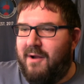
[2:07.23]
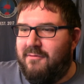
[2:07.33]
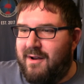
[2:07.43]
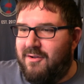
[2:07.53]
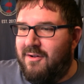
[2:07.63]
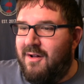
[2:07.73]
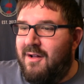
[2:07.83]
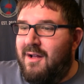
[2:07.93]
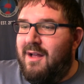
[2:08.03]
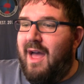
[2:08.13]
by Riddle
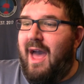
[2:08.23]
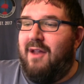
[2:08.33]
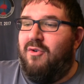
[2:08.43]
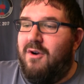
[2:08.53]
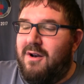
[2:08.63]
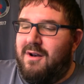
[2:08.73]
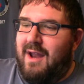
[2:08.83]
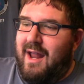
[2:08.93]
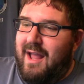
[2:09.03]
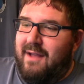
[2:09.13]
and
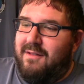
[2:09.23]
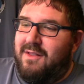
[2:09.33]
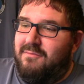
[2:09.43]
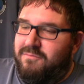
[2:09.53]
Orton net a